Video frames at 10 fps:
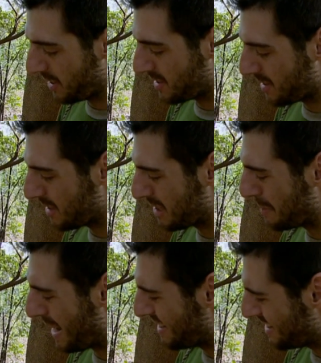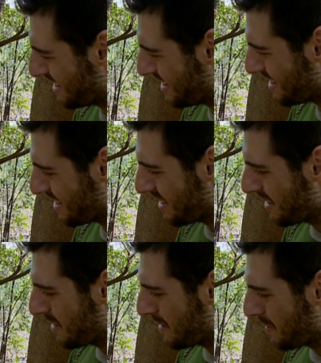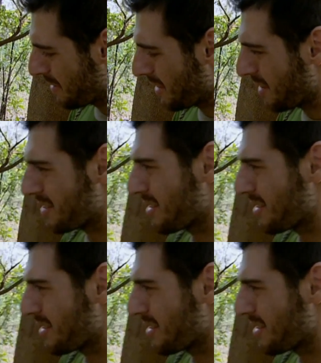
they balanced Spices? Yes.